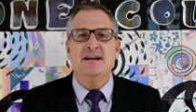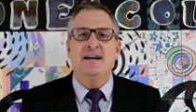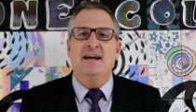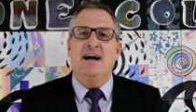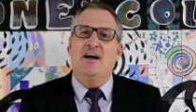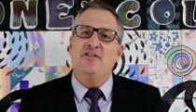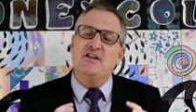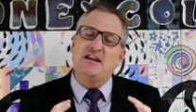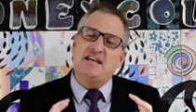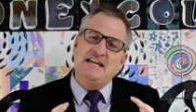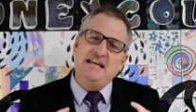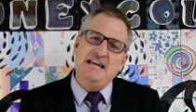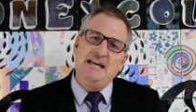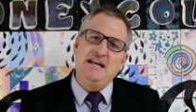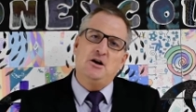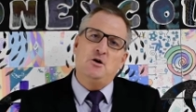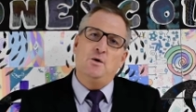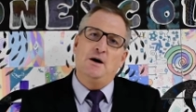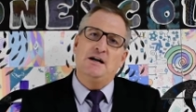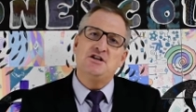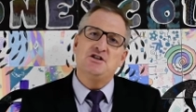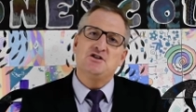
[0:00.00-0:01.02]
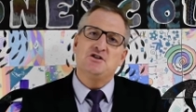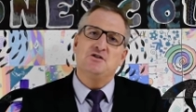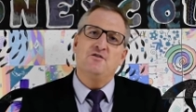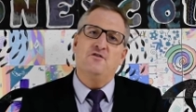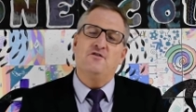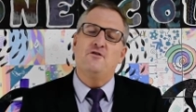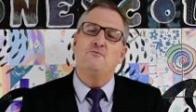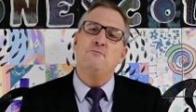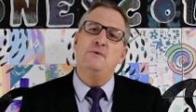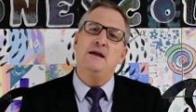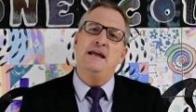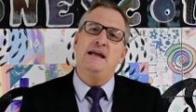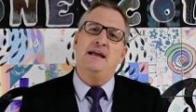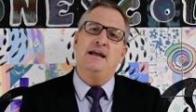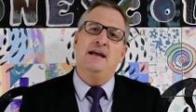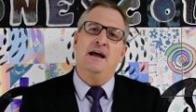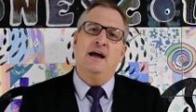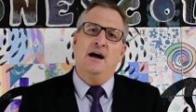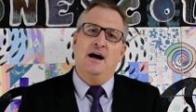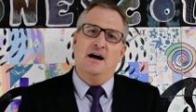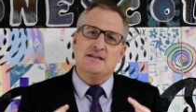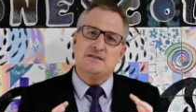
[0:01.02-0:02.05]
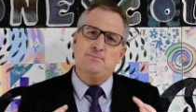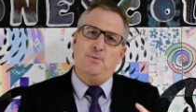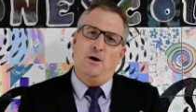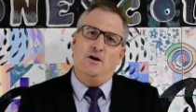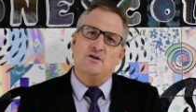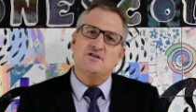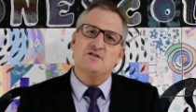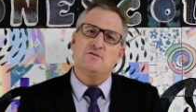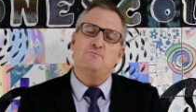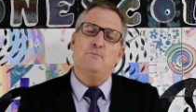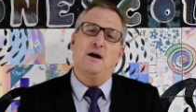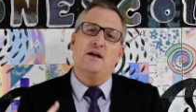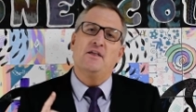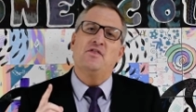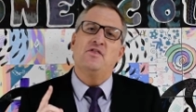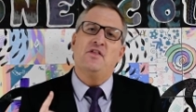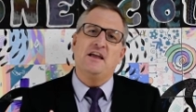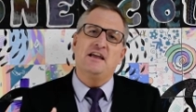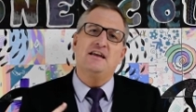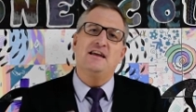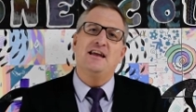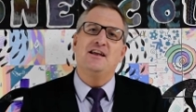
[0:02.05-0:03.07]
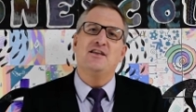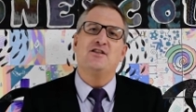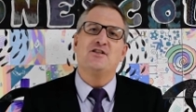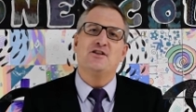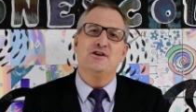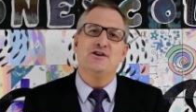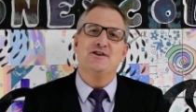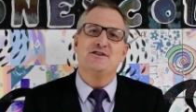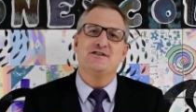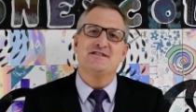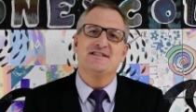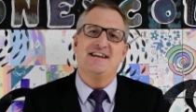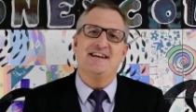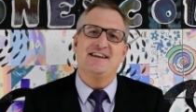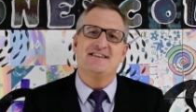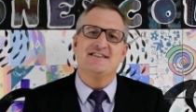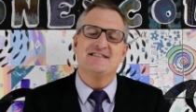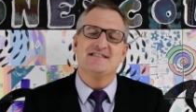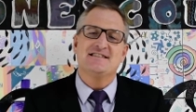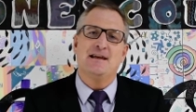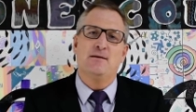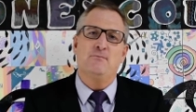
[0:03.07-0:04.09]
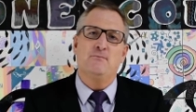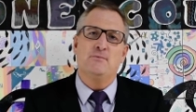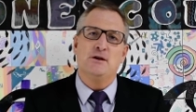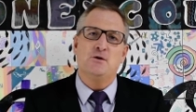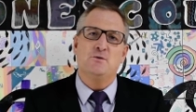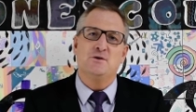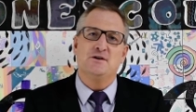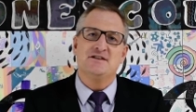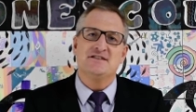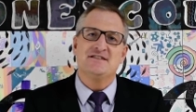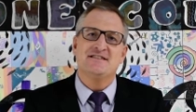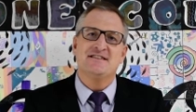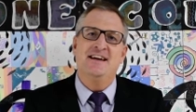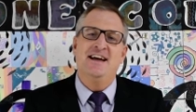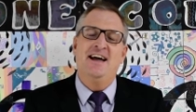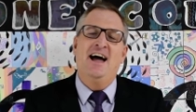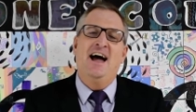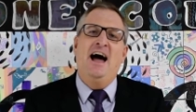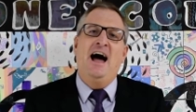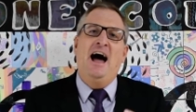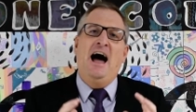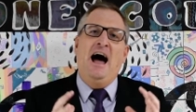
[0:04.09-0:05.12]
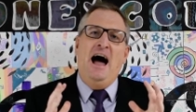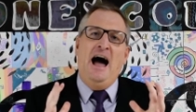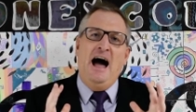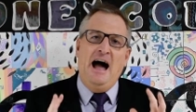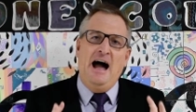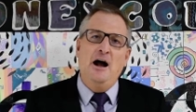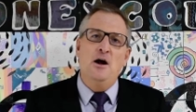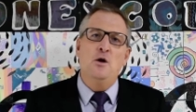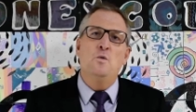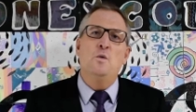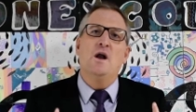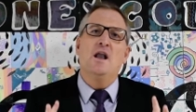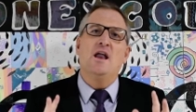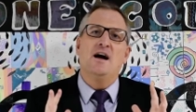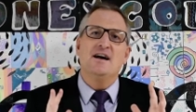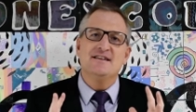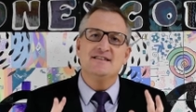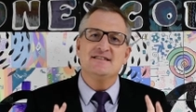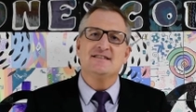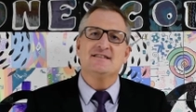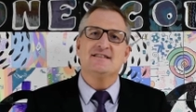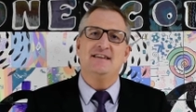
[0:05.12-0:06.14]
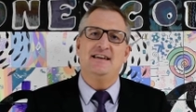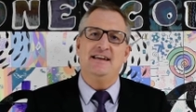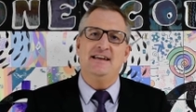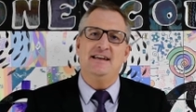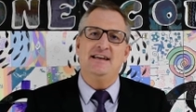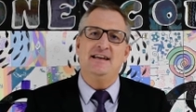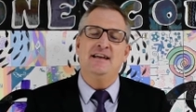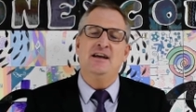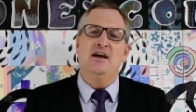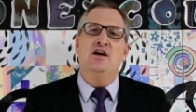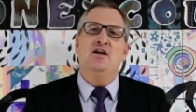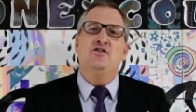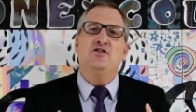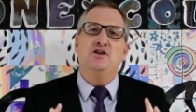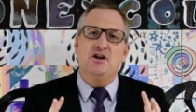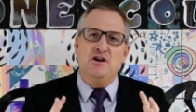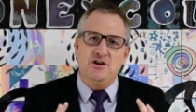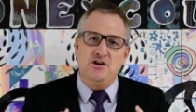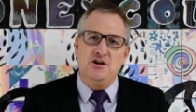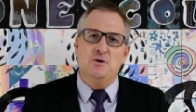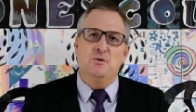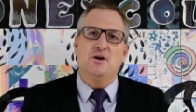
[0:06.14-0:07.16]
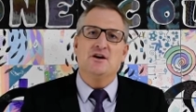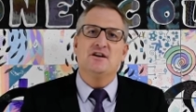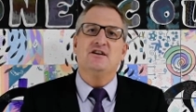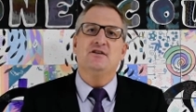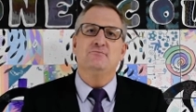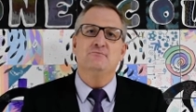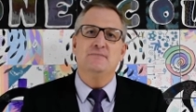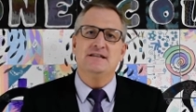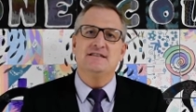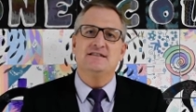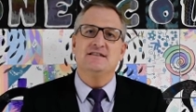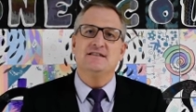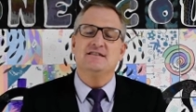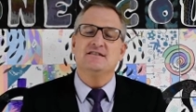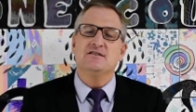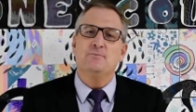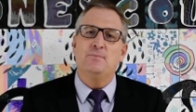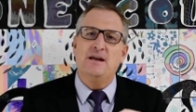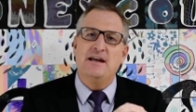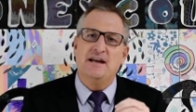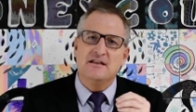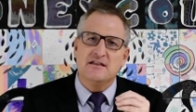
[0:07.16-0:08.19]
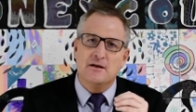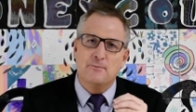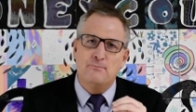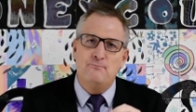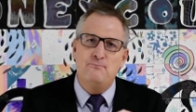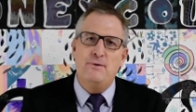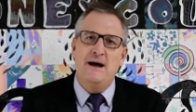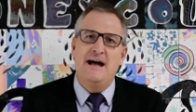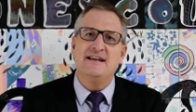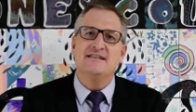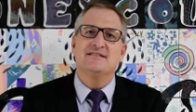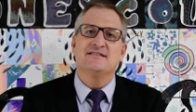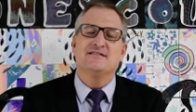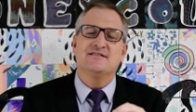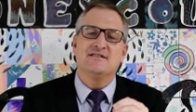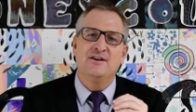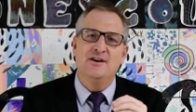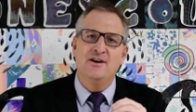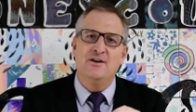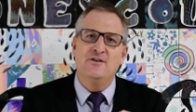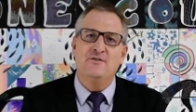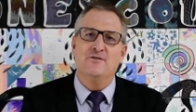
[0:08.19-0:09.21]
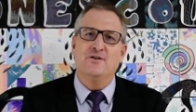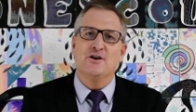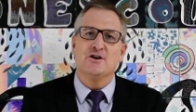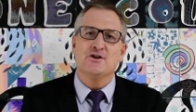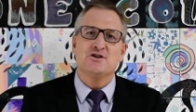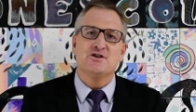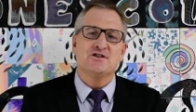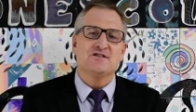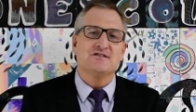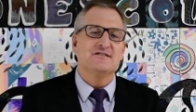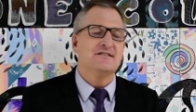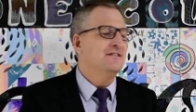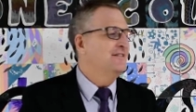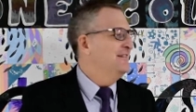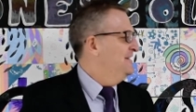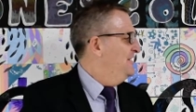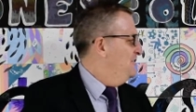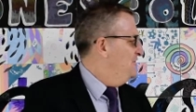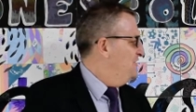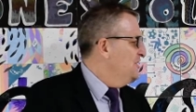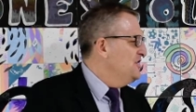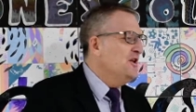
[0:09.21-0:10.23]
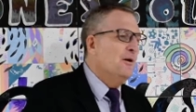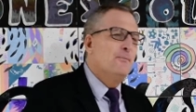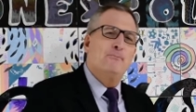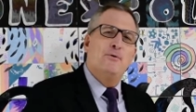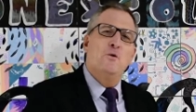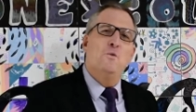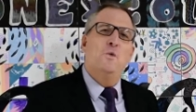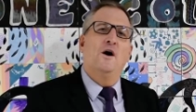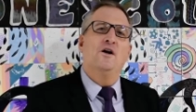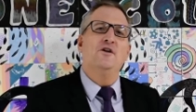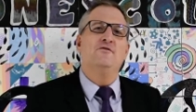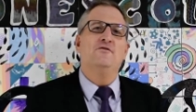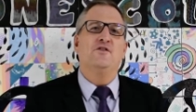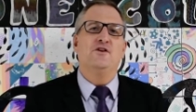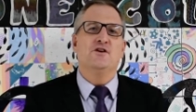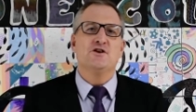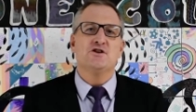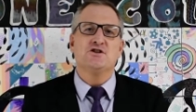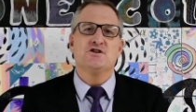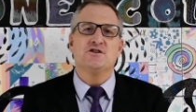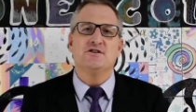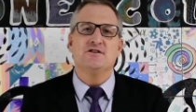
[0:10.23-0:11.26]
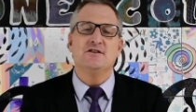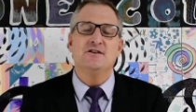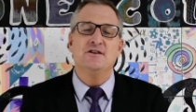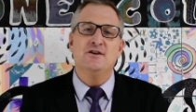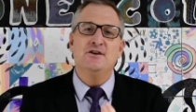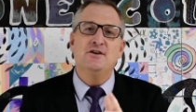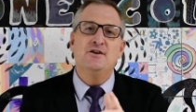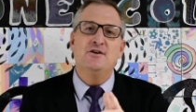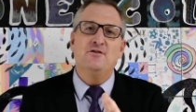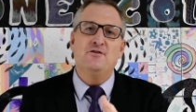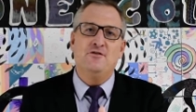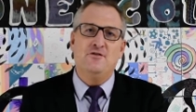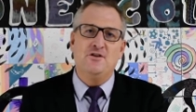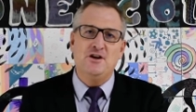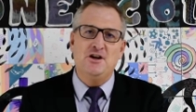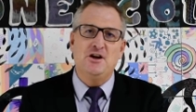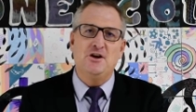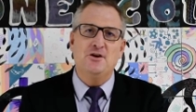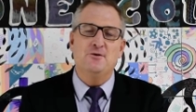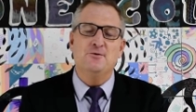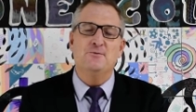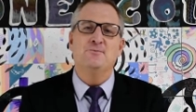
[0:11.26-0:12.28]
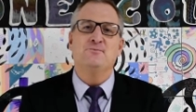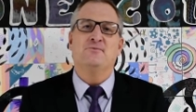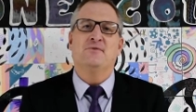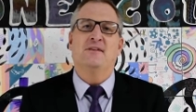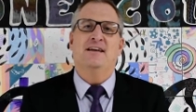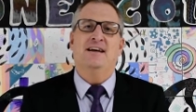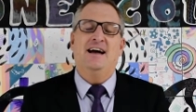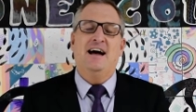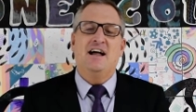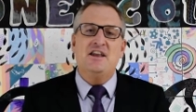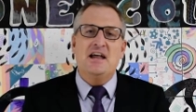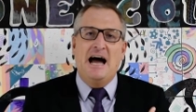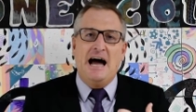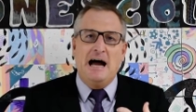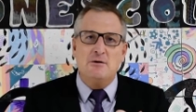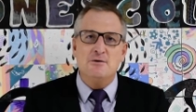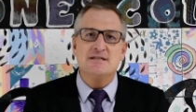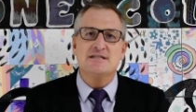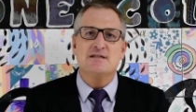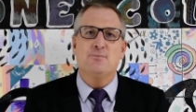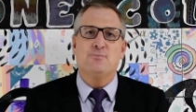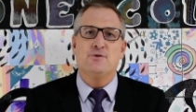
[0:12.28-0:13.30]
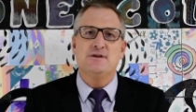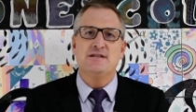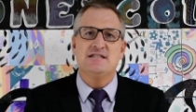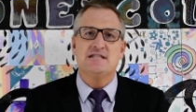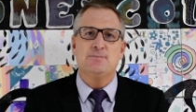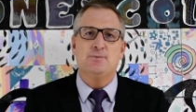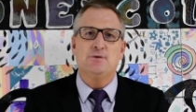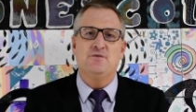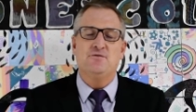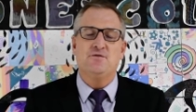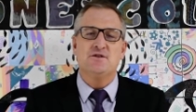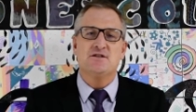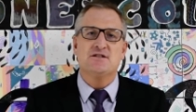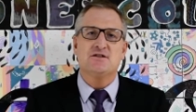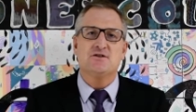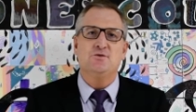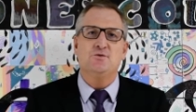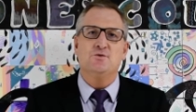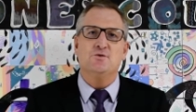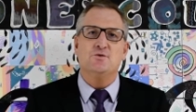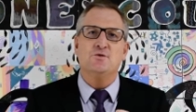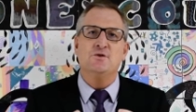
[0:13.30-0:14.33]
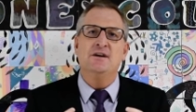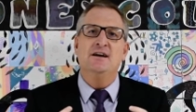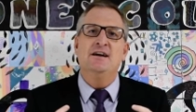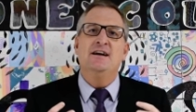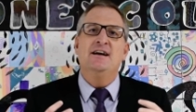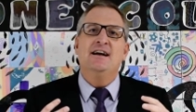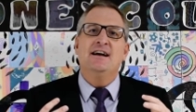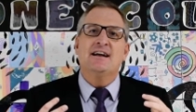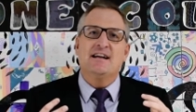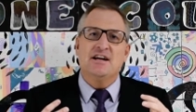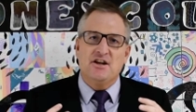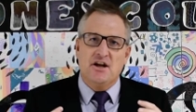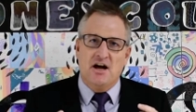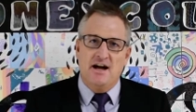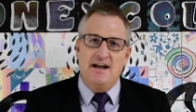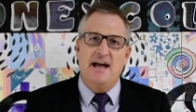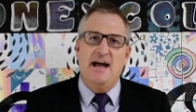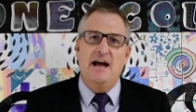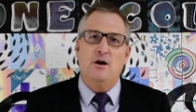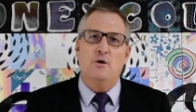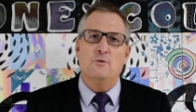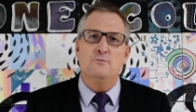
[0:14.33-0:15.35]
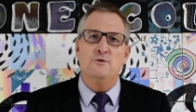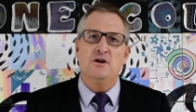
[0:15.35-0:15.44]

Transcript: And the key question for me as part of my Thinking Thursday in Assembly was, how will I see that you are committed to being the best version the number one version for you? And how is the principal of the school, can I help